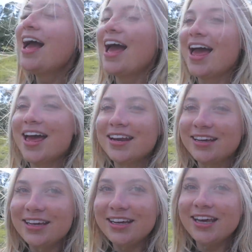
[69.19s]
And
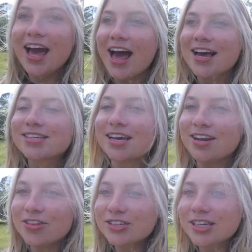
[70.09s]
he has
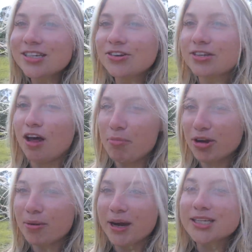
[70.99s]
another skid steer that's a lot
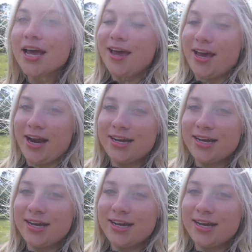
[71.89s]
bigger than Mike's and